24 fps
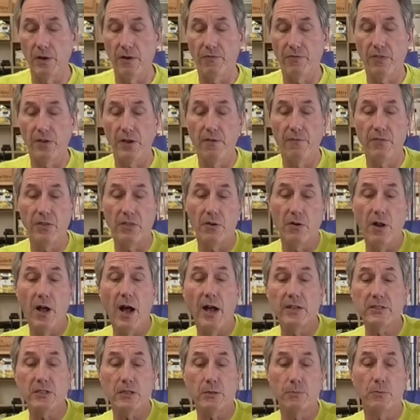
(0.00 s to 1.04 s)
If, if they're
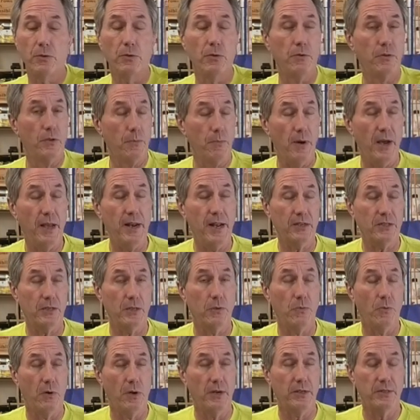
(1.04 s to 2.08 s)
not smooth, you might actually
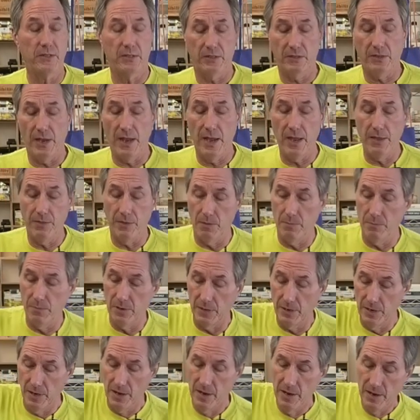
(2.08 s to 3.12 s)
want to sand them,
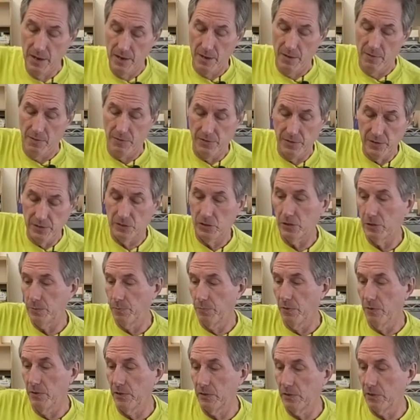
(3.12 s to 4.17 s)
but this just
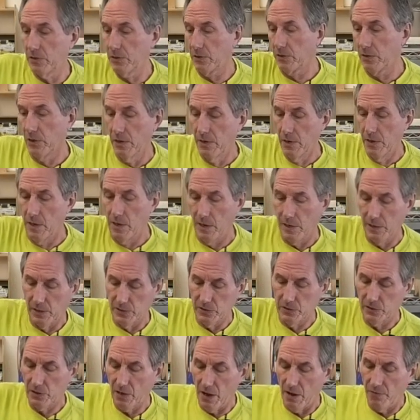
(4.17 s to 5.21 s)
puts a little
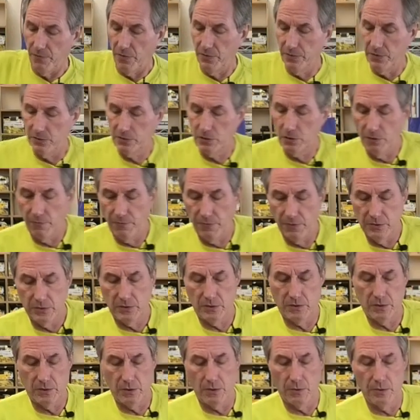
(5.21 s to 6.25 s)
scuff on the surface
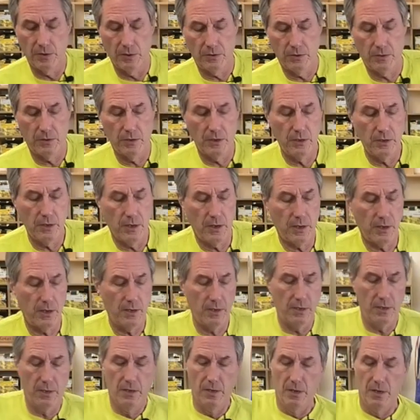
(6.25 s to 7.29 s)
so that the uh,
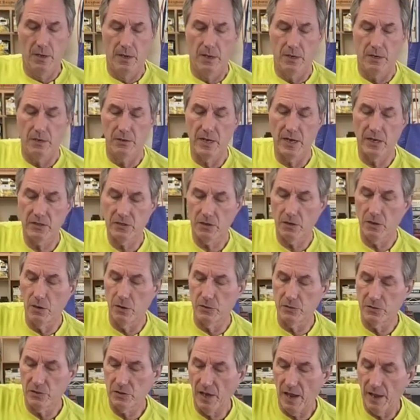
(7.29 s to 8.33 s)
next
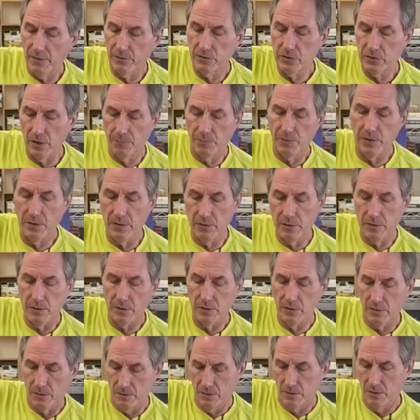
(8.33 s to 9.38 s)
coats have something to,
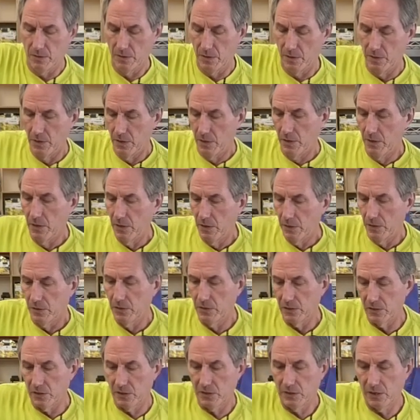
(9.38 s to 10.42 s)

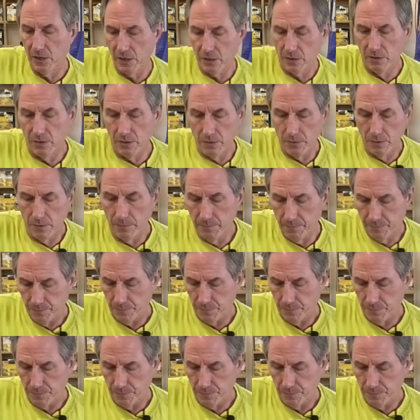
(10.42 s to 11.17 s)
to stick to.